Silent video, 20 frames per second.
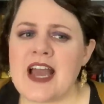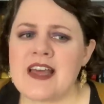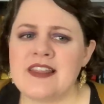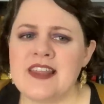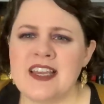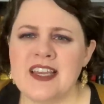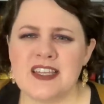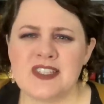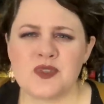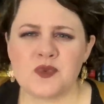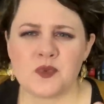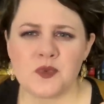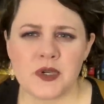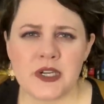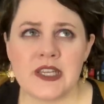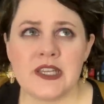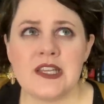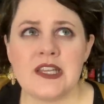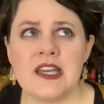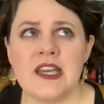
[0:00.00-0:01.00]
I think it's
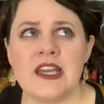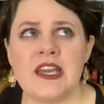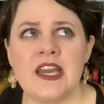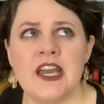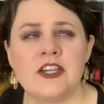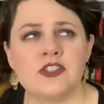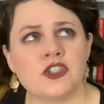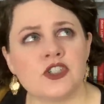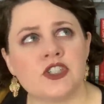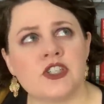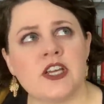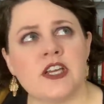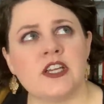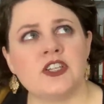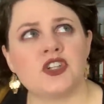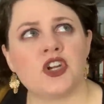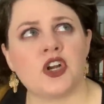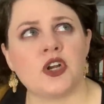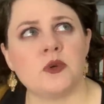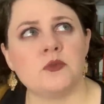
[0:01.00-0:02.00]
really interesting
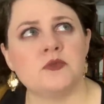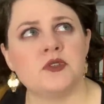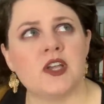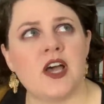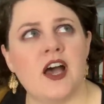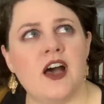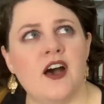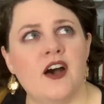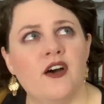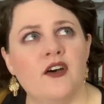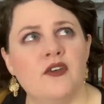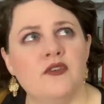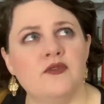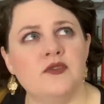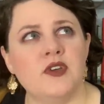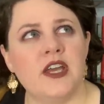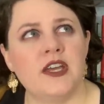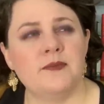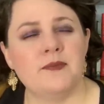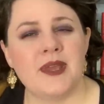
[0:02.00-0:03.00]
in terms
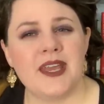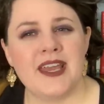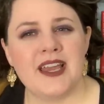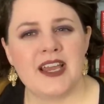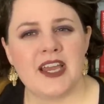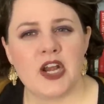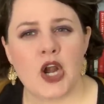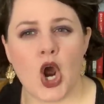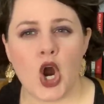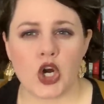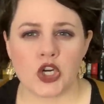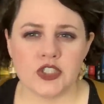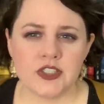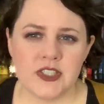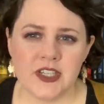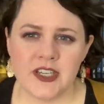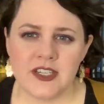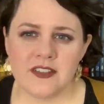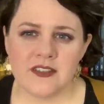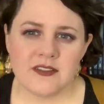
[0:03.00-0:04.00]
of it being an
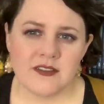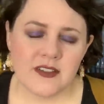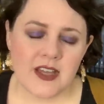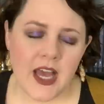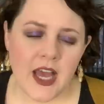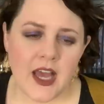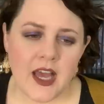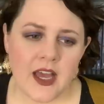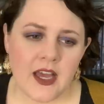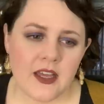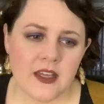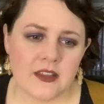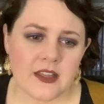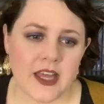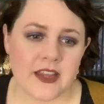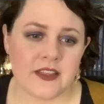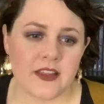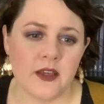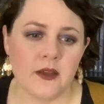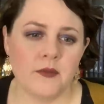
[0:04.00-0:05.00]
arson, uh,
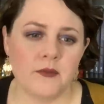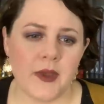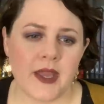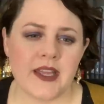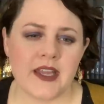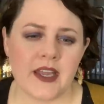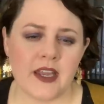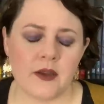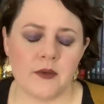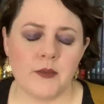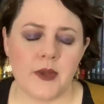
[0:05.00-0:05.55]
like the main,